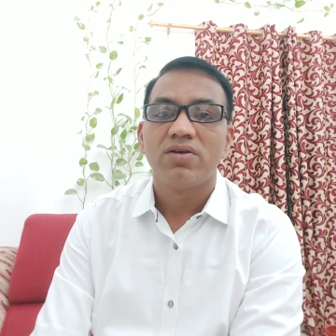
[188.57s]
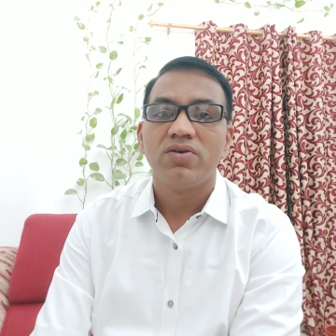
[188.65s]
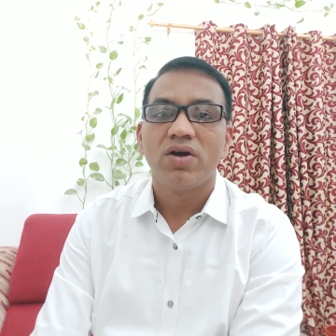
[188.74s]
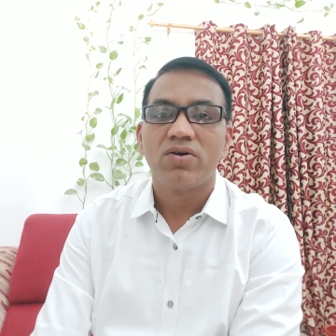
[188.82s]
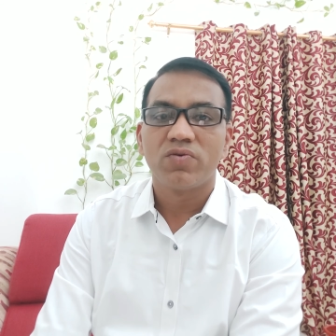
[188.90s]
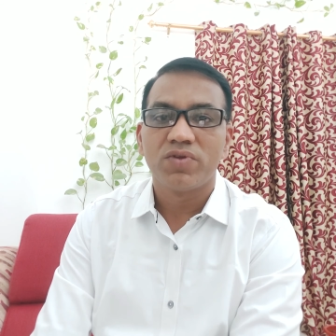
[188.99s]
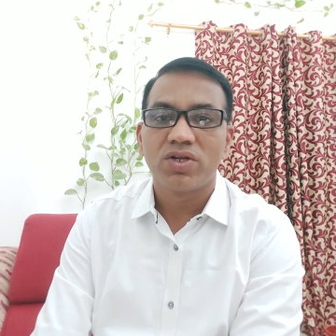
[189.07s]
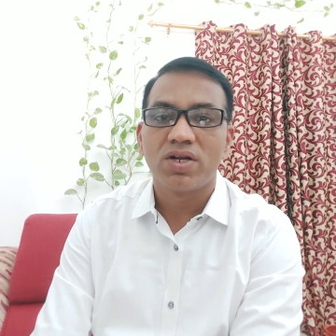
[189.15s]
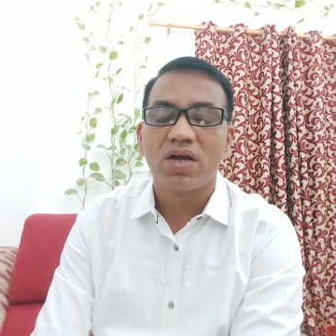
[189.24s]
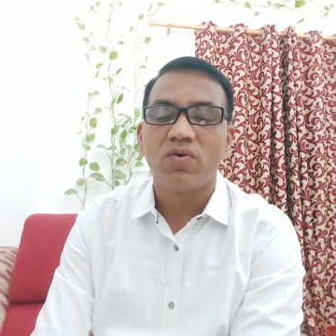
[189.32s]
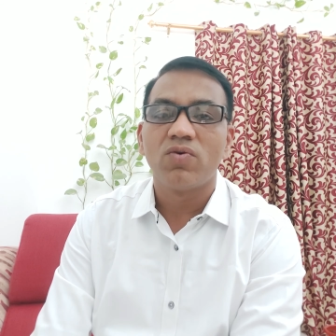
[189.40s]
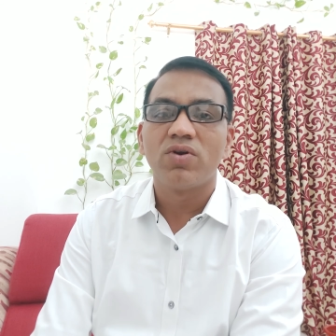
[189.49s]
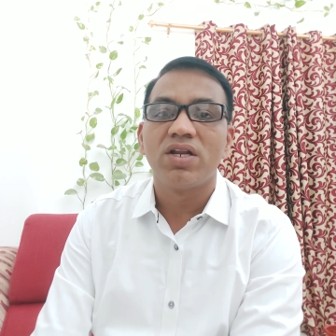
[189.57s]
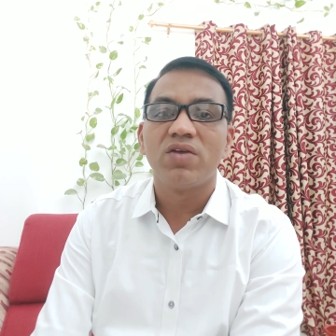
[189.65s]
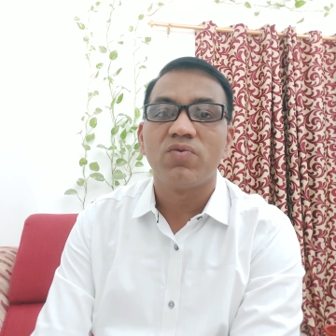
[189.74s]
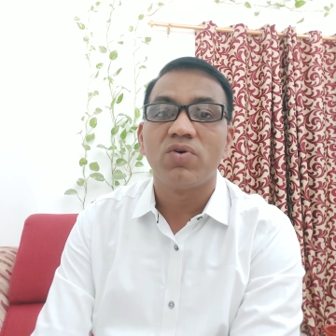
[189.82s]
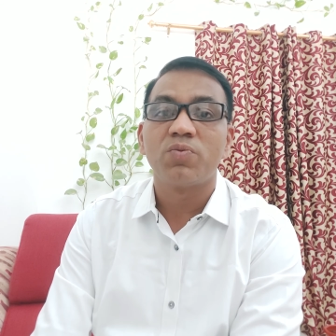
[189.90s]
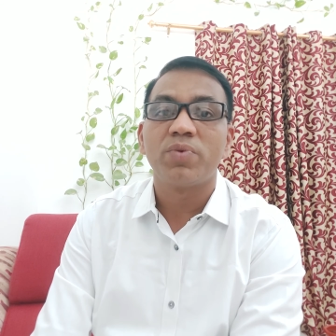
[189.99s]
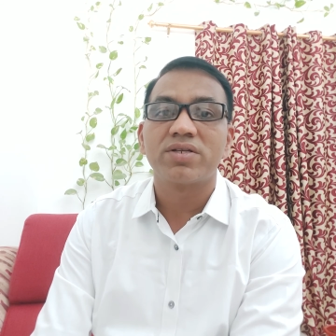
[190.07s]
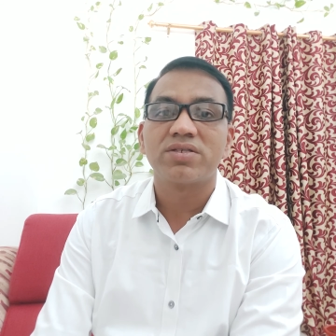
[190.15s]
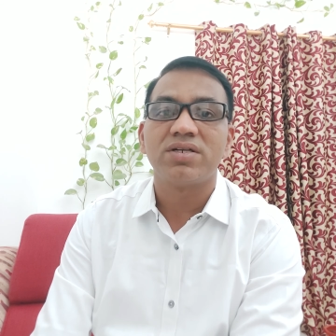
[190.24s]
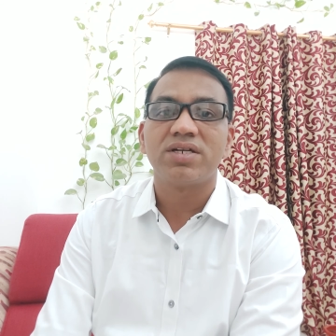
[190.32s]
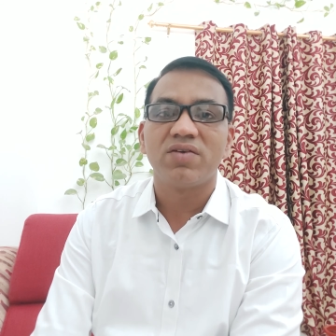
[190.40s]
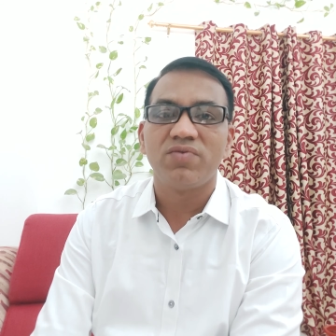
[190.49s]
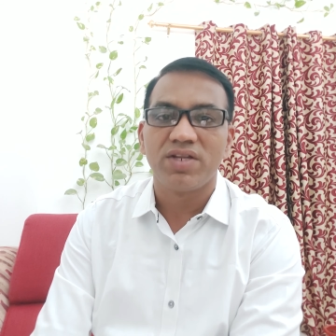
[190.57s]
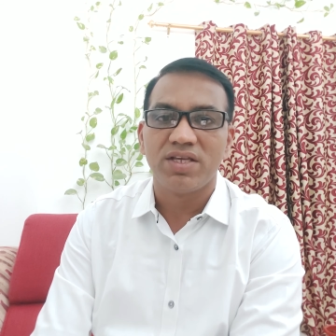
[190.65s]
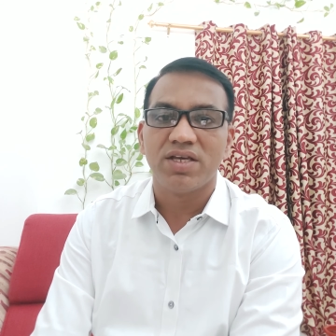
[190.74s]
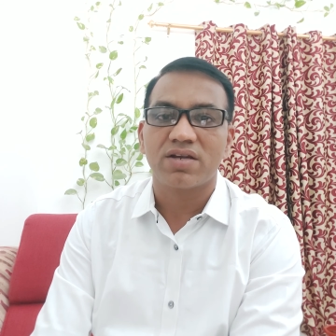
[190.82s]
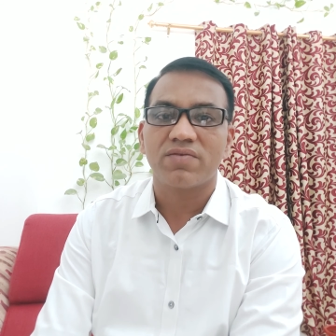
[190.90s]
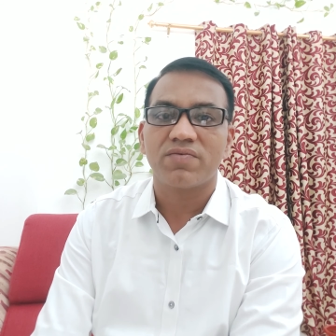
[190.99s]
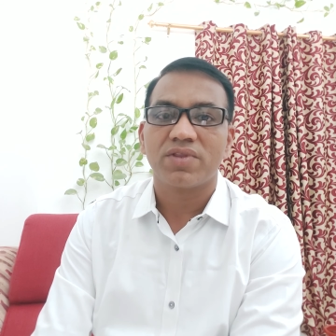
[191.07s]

You have to withdraw only 4% every year.